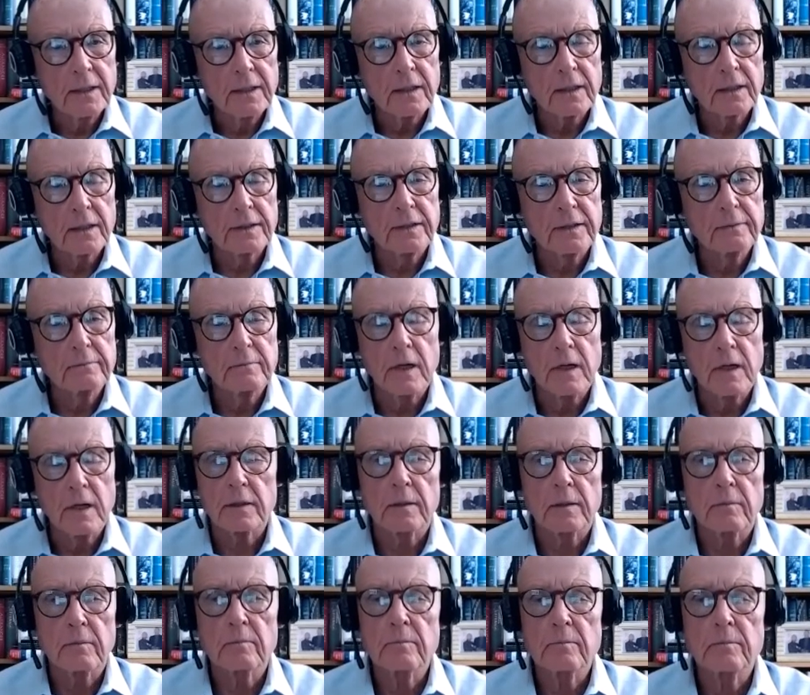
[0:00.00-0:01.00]
are
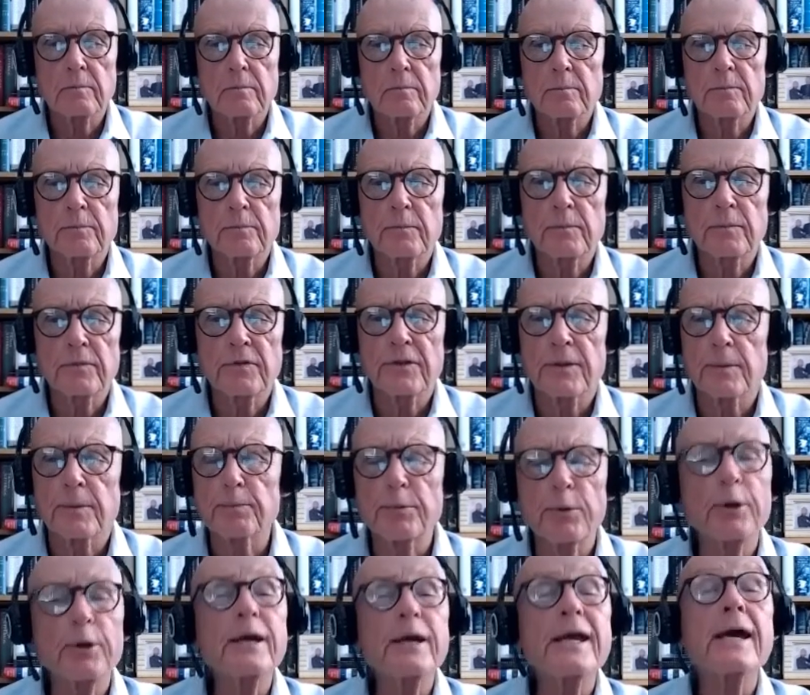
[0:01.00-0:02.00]
the
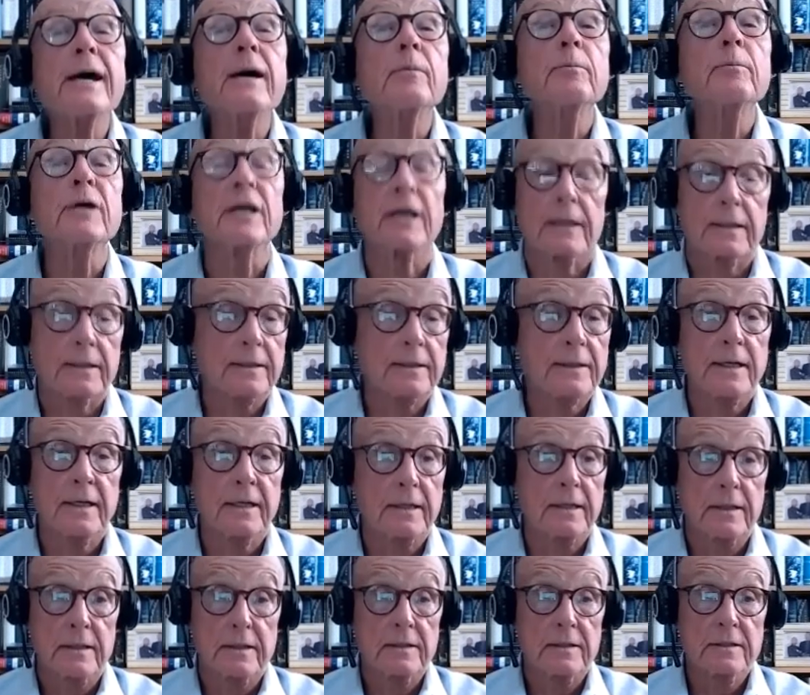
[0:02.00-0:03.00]
preeminent
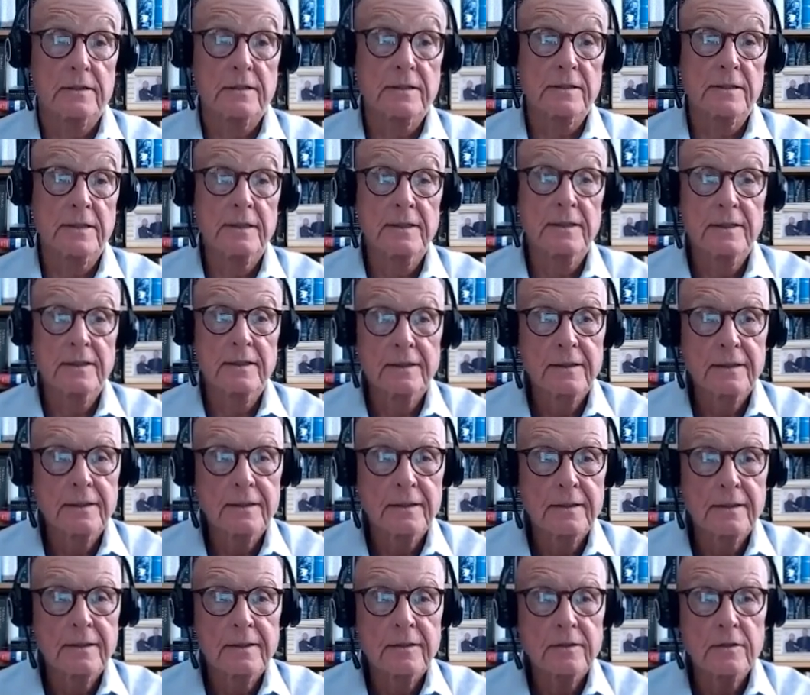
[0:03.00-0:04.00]
keys
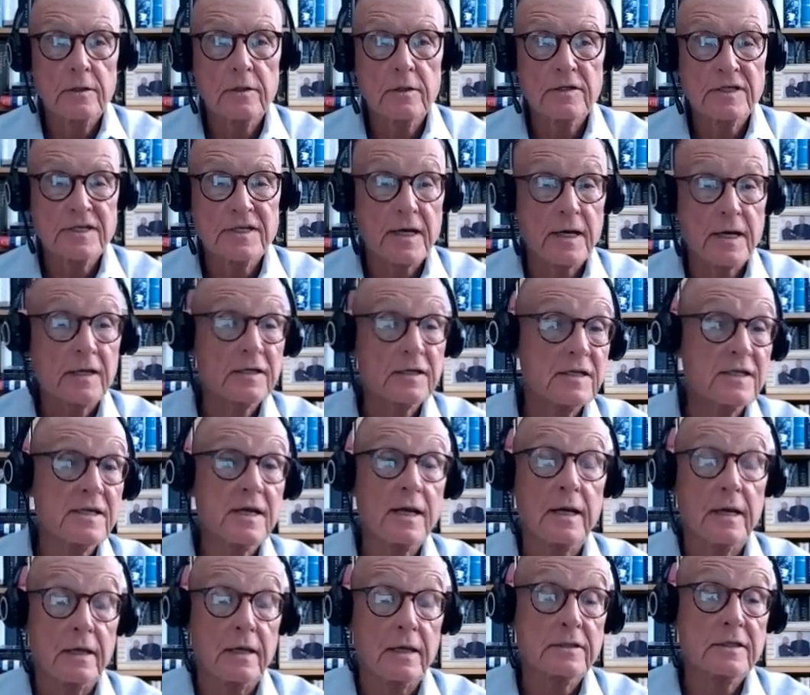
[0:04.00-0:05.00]
to
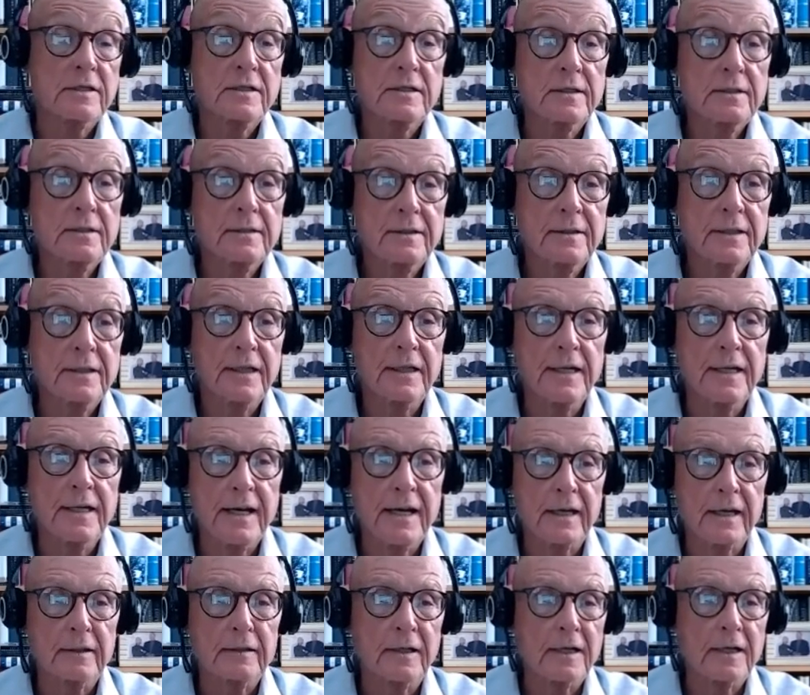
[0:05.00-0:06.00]
success in
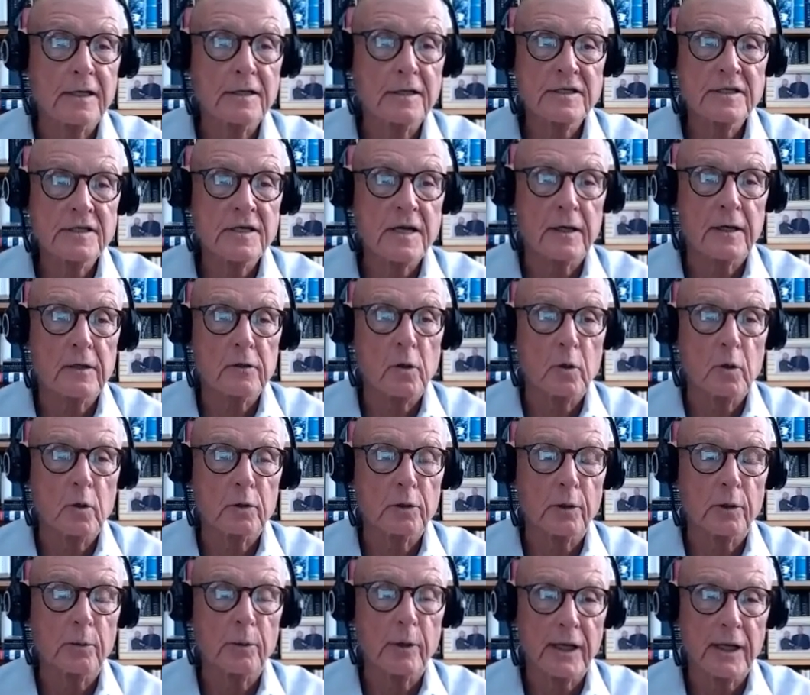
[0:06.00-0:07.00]
handling
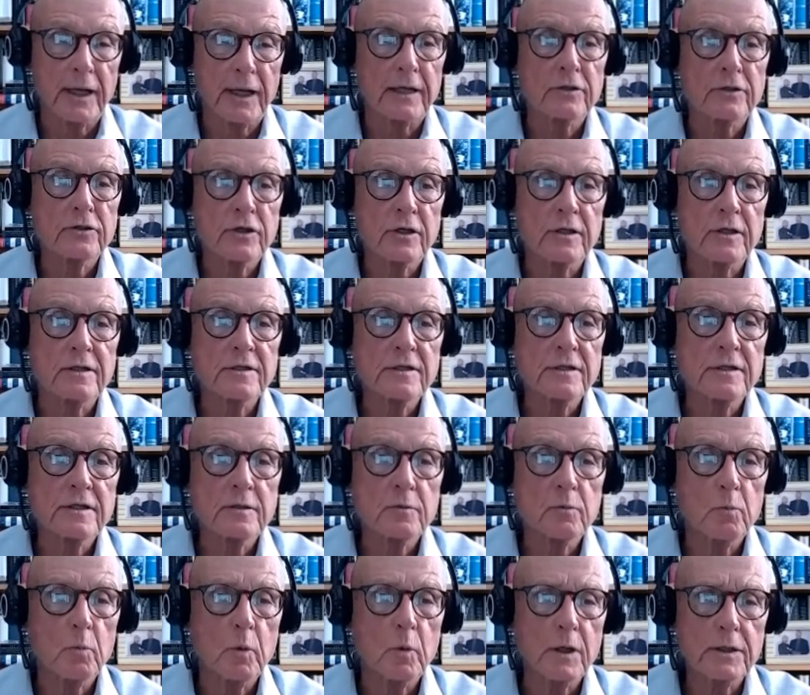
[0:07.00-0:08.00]
stakeholder
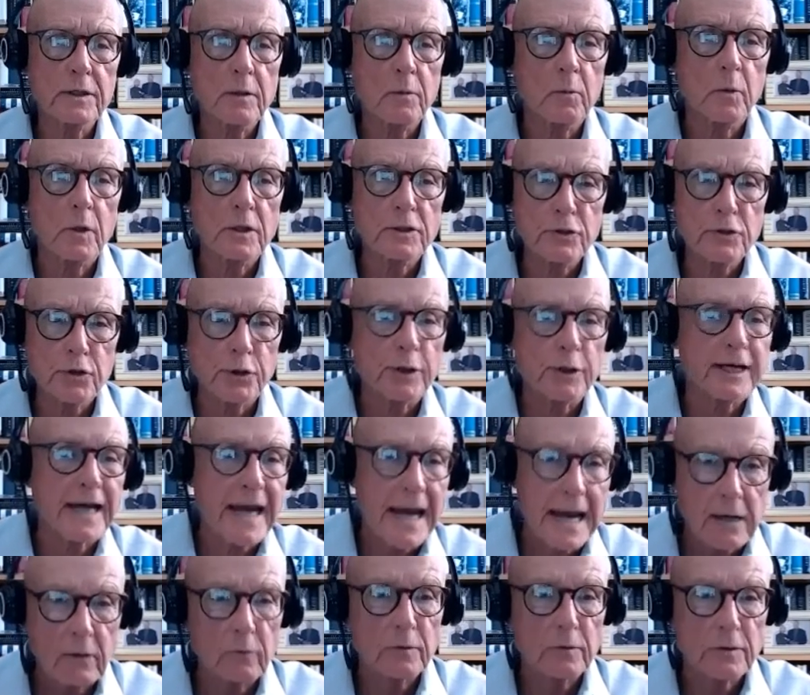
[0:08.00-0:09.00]
relations? What's your
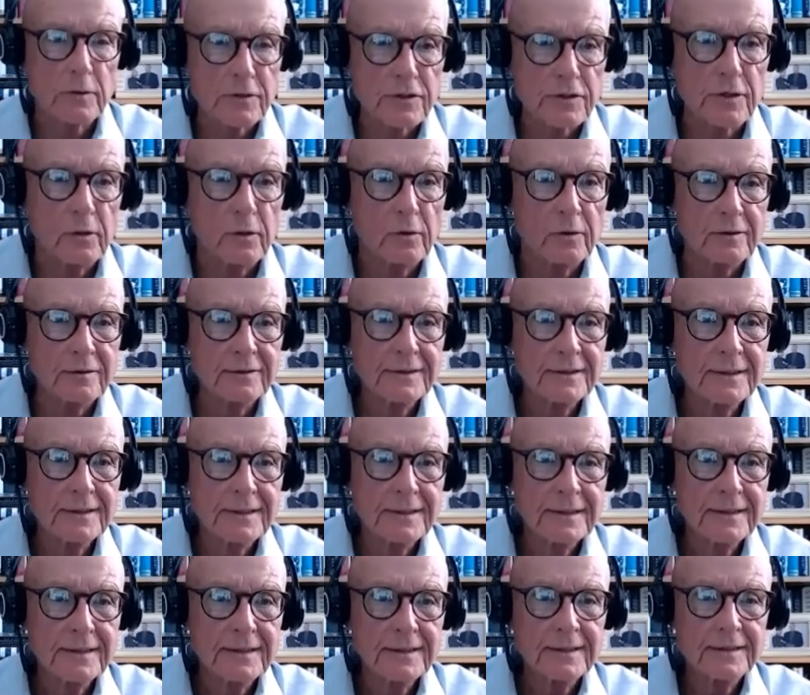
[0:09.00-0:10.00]
counsel
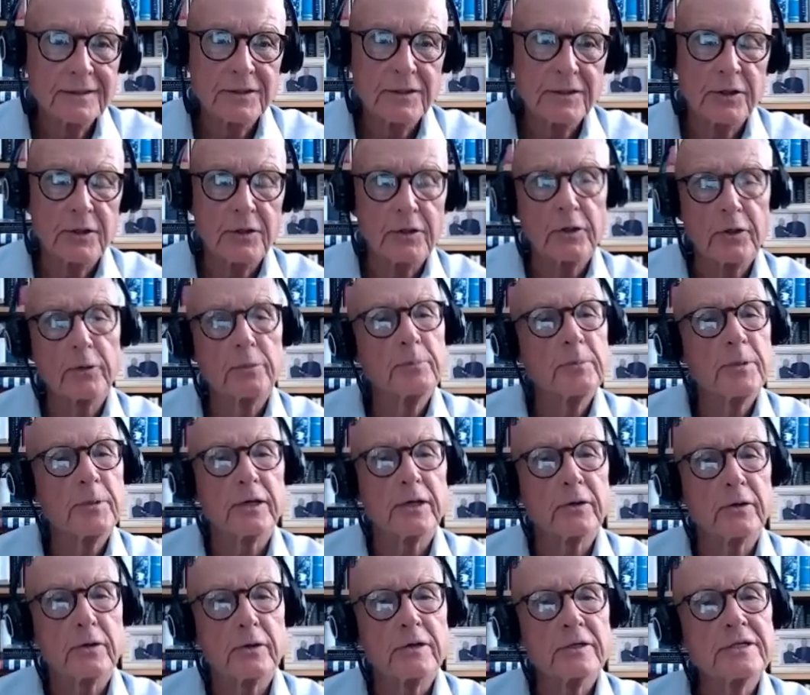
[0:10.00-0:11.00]
to your
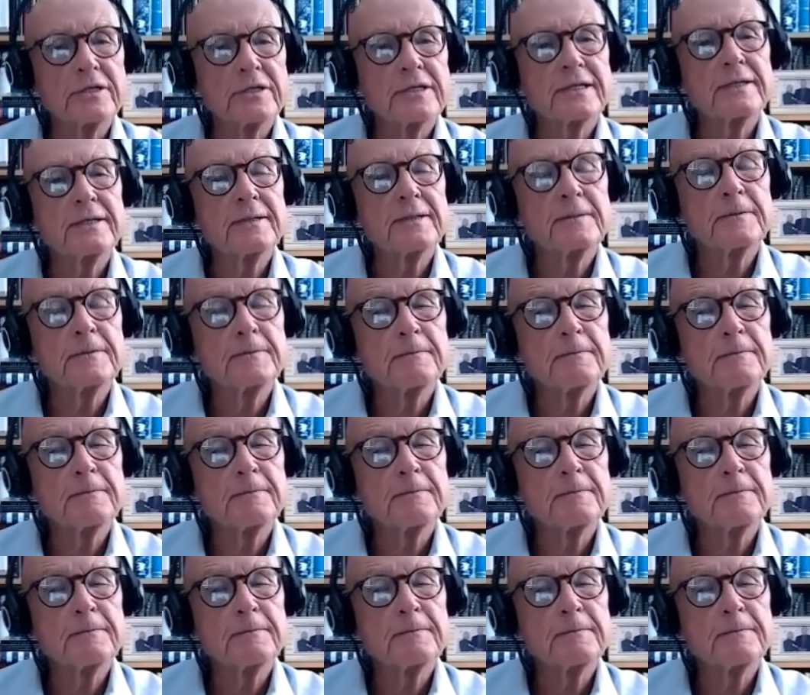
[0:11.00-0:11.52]
peers?